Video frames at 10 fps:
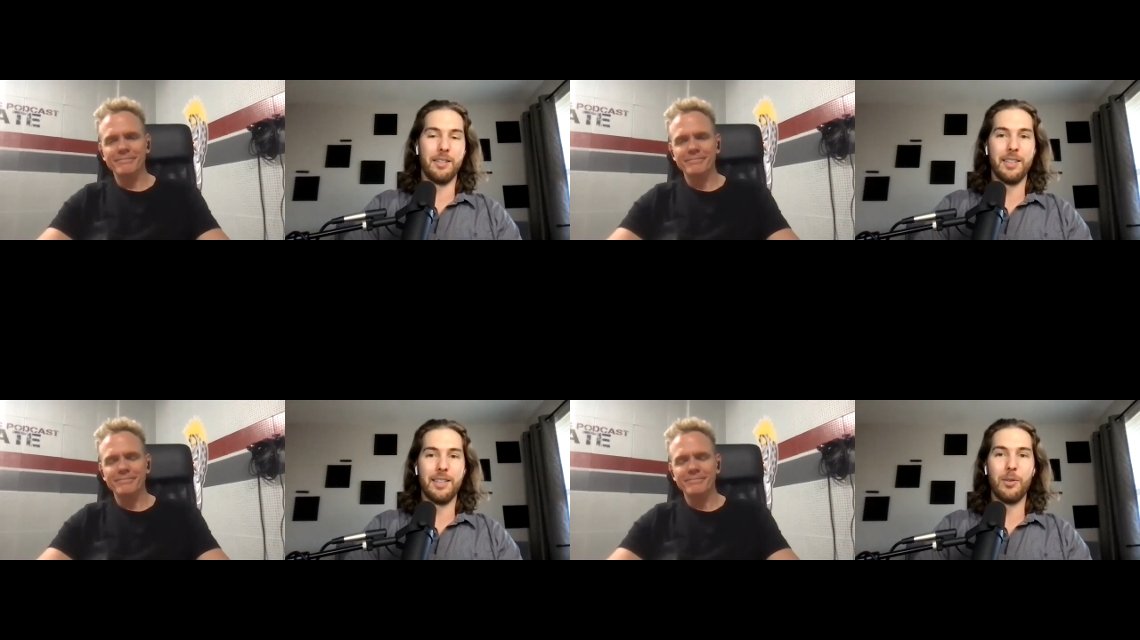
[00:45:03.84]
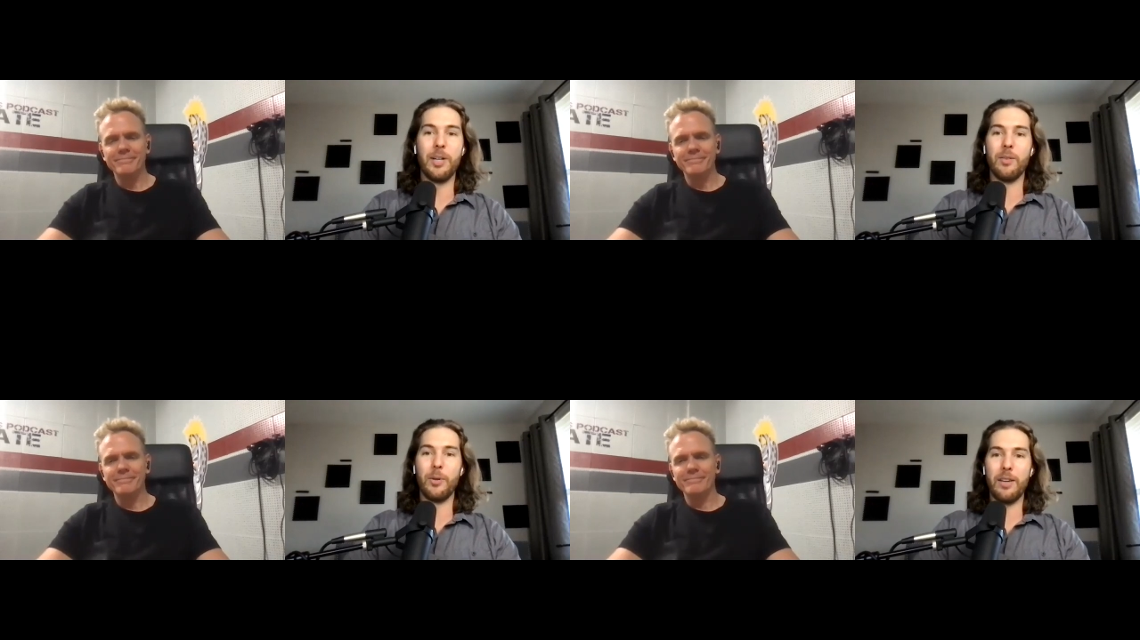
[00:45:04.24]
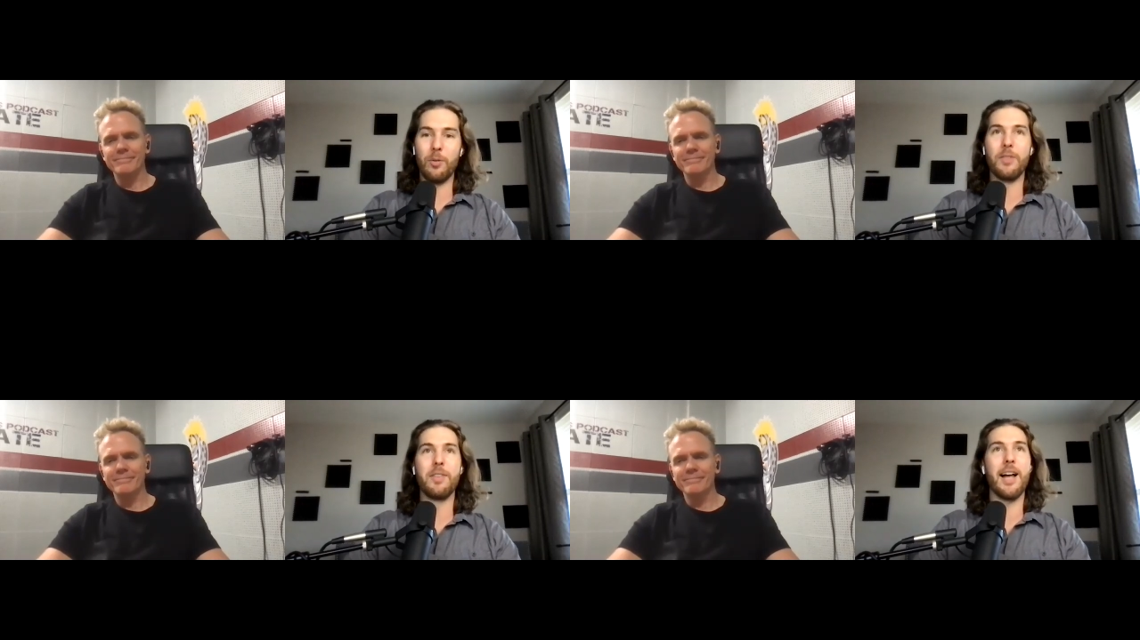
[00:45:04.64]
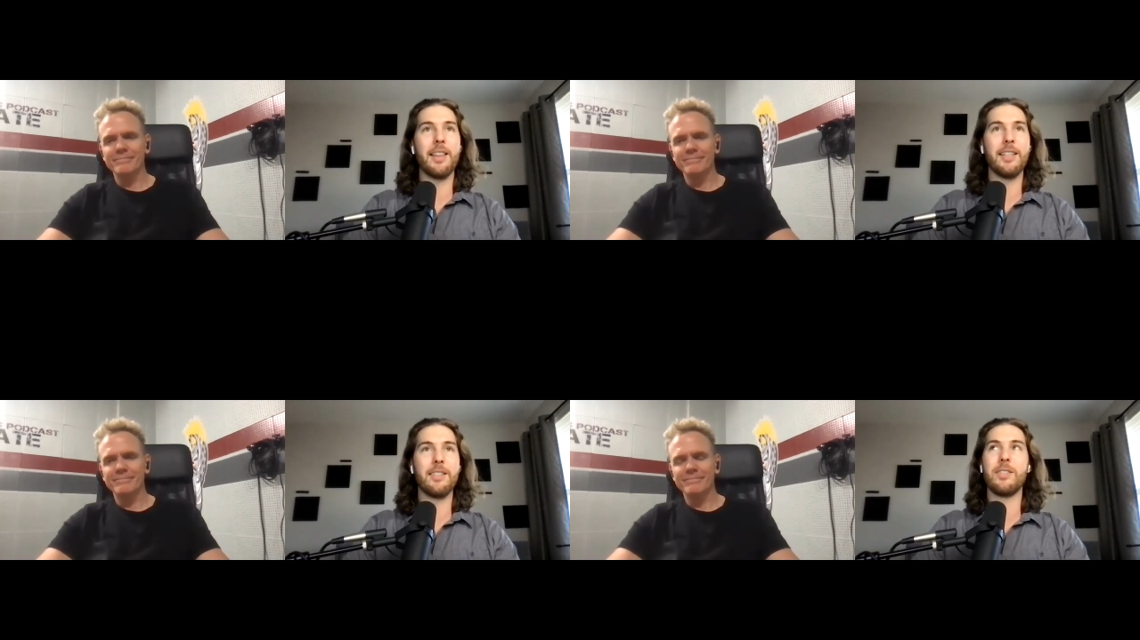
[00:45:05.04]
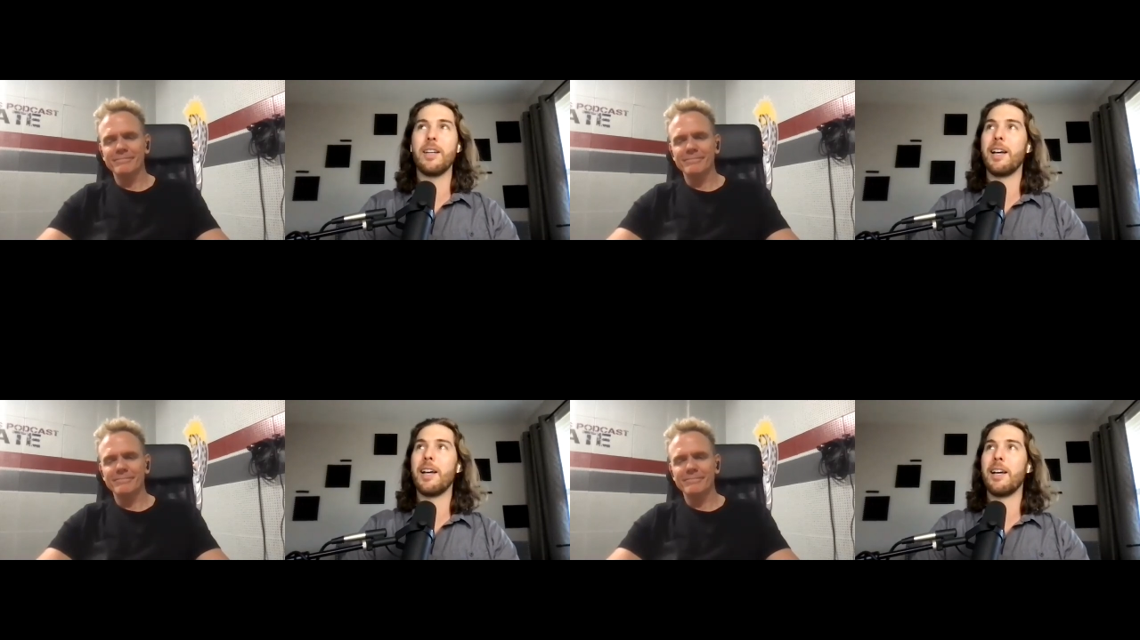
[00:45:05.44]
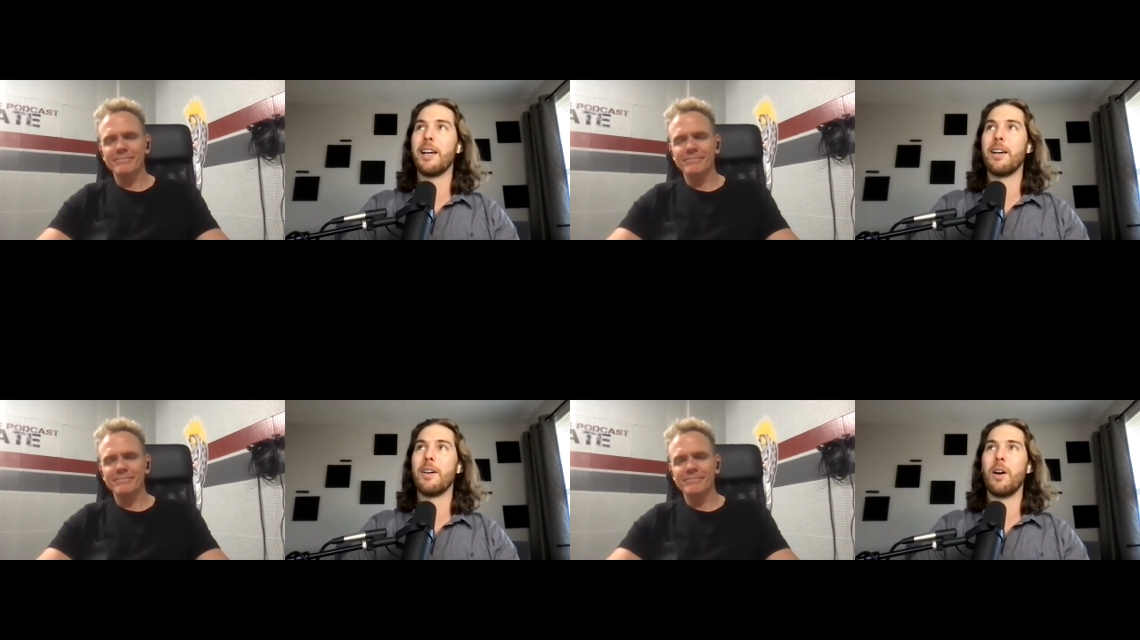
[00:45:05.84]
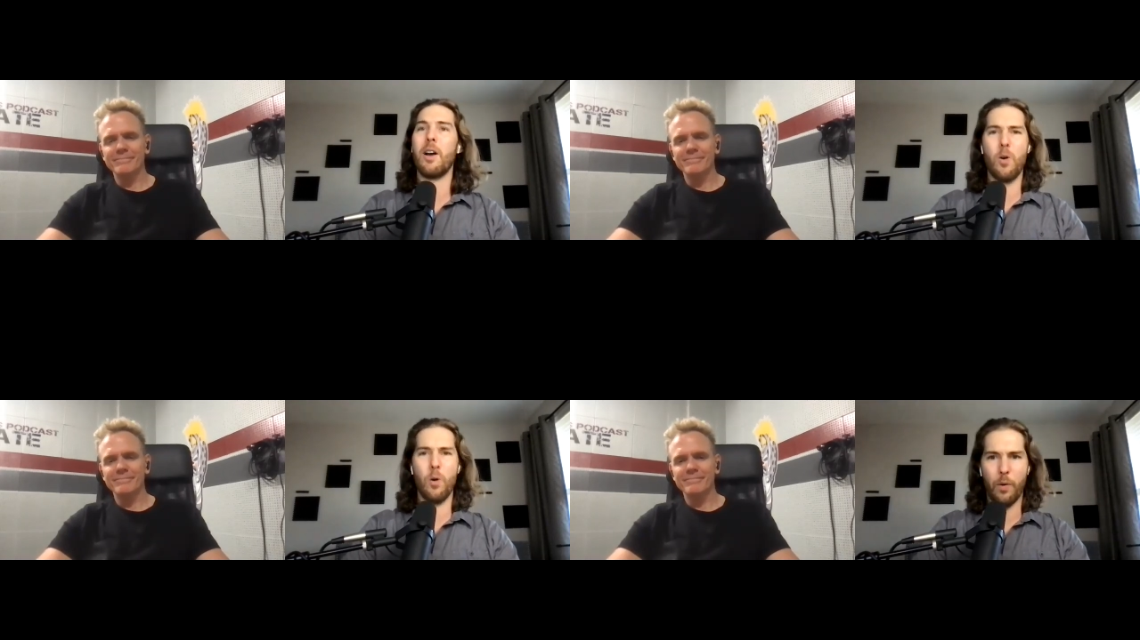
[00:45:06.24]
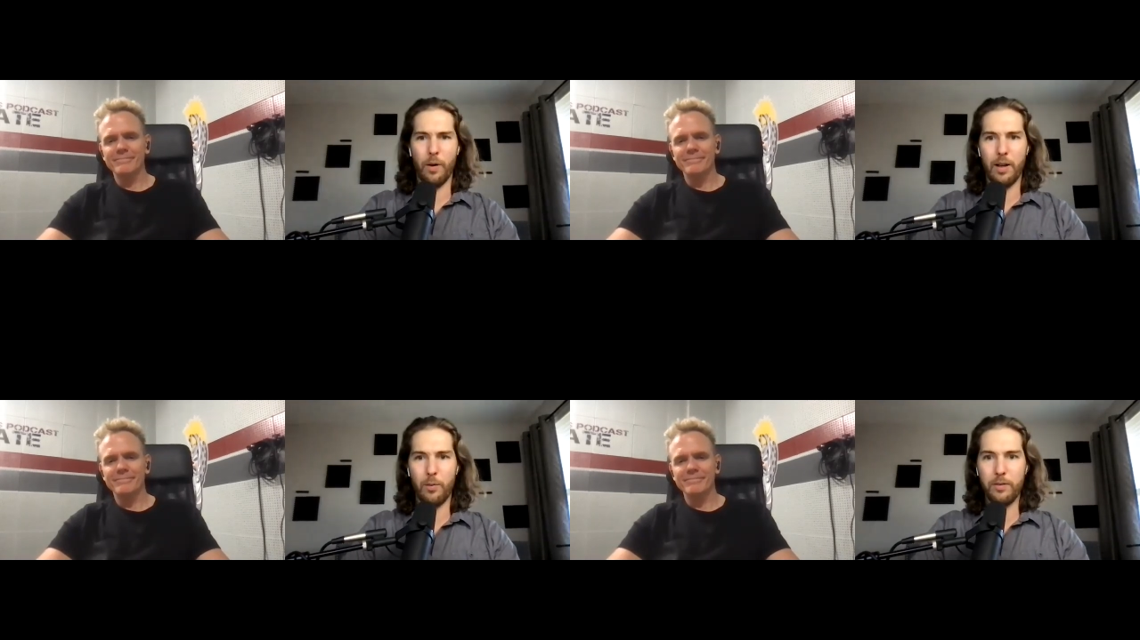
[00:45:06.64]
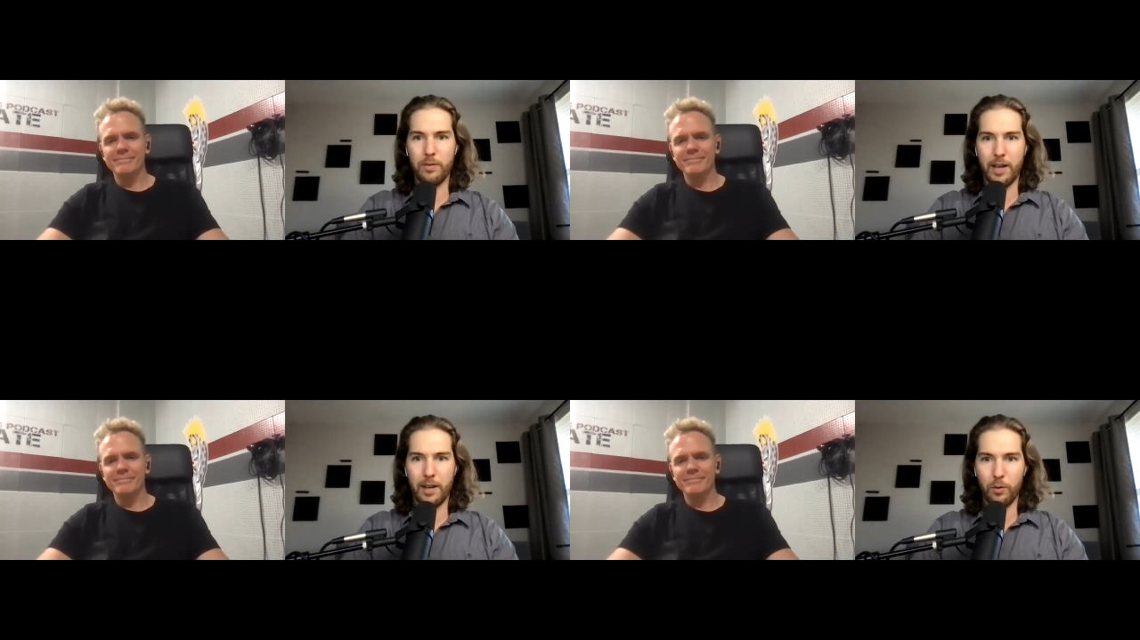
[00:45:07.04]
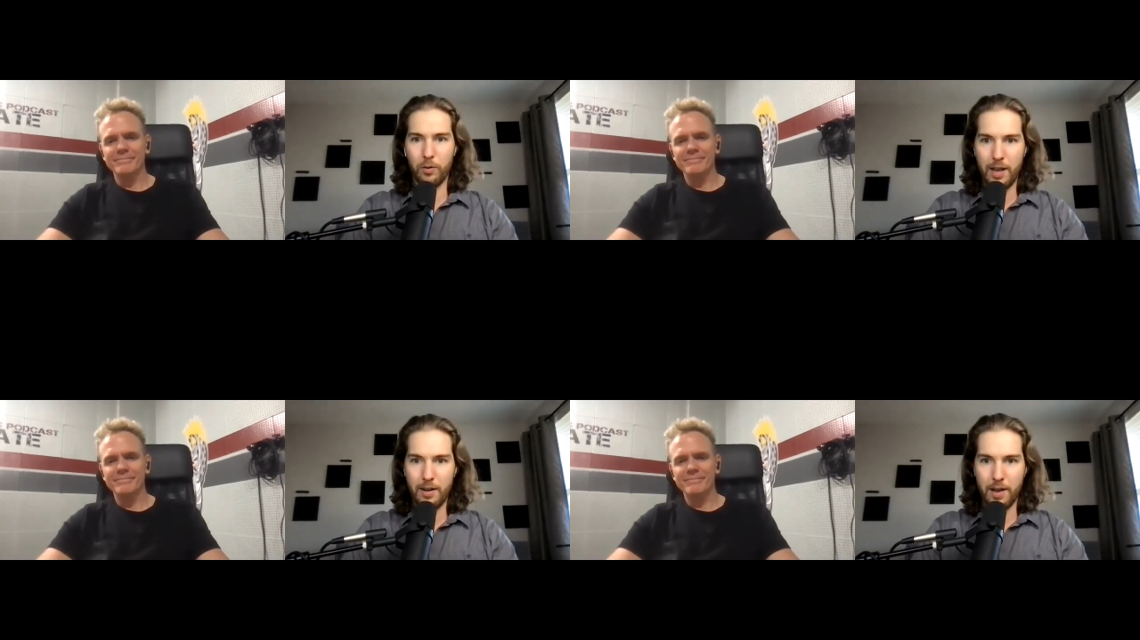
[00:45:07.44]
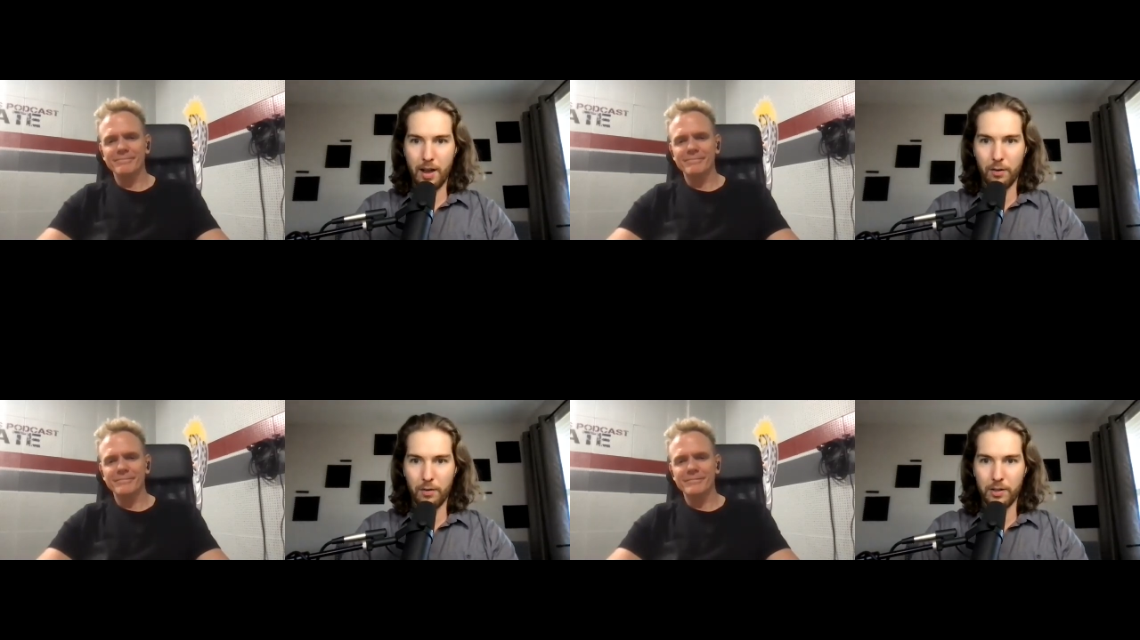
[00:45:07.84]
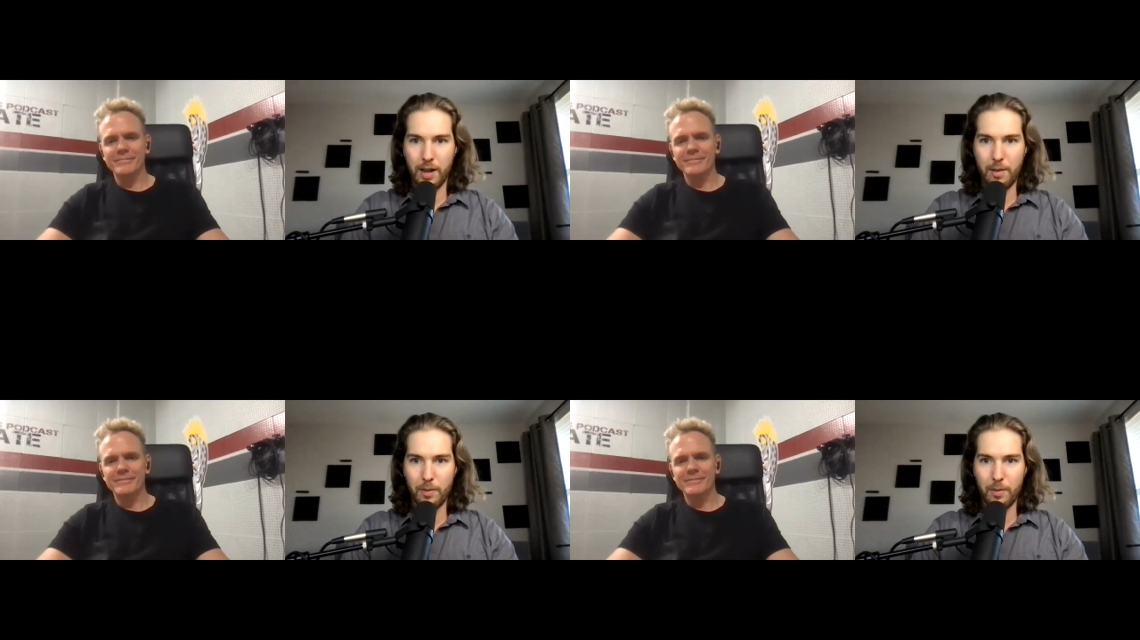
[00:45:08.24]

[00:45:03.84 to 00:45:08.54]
Speaker 1: we we we've got this. Uh, oh, we've uh, we've kind of gone over time here,